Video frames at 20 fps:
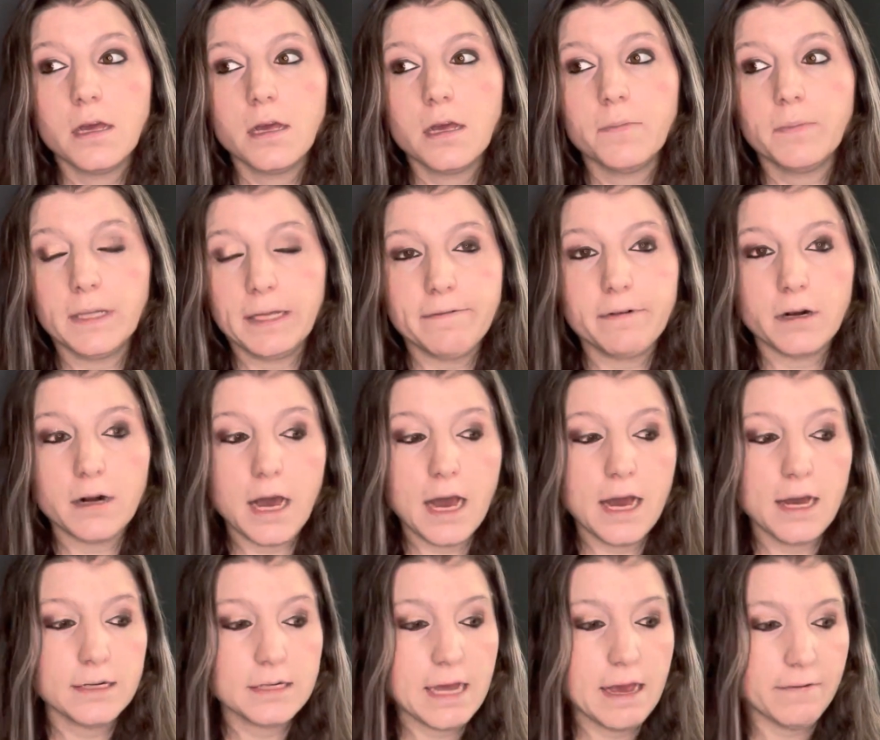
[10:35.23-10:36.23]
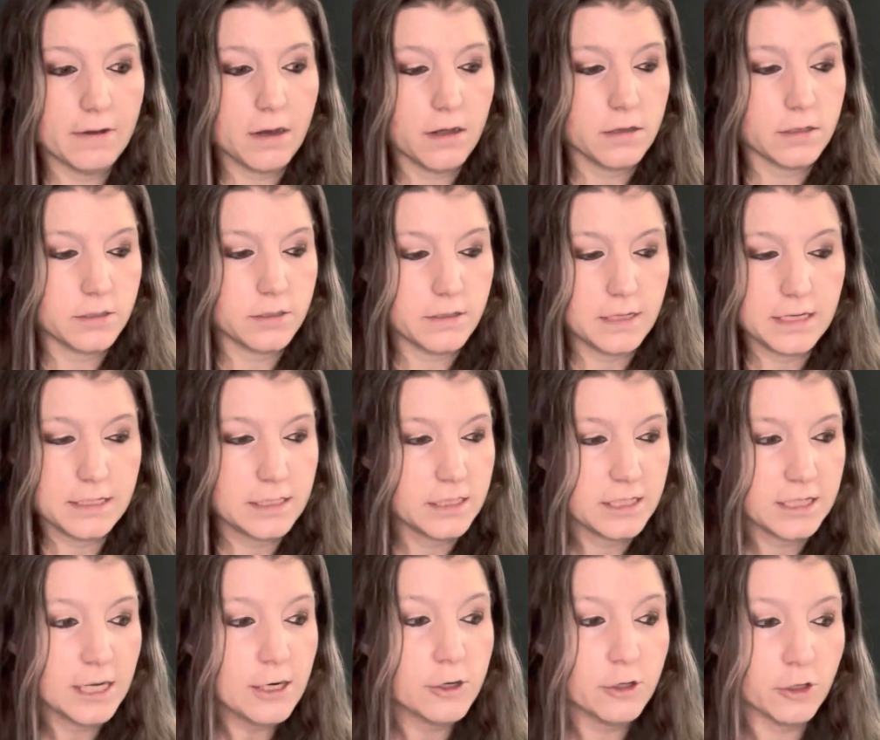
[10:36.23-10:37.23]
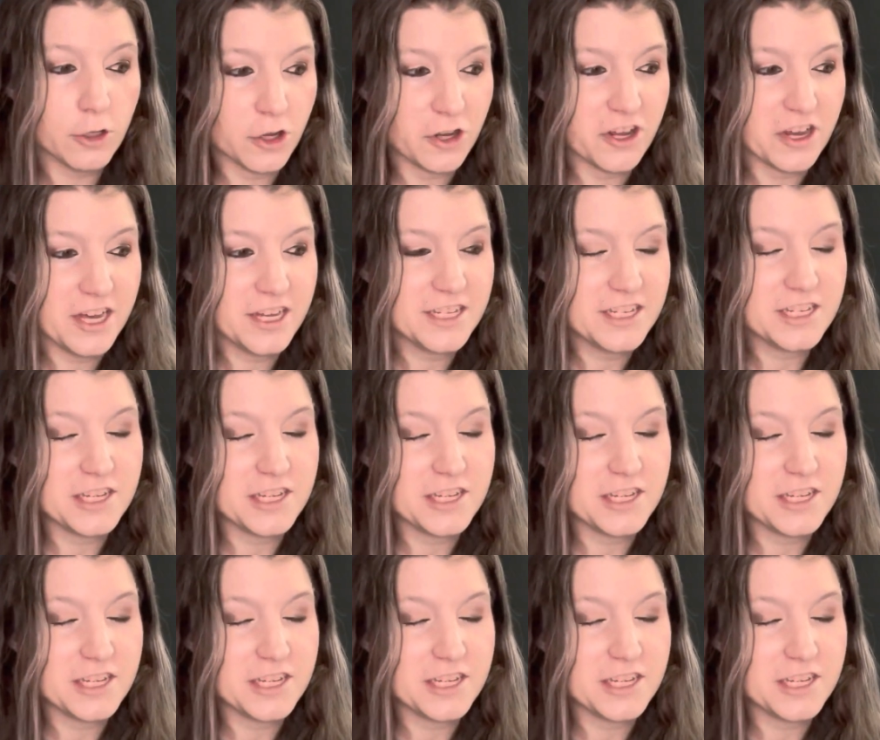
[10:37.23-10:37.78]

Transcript: believe it or not, having all the, it just didn't look good.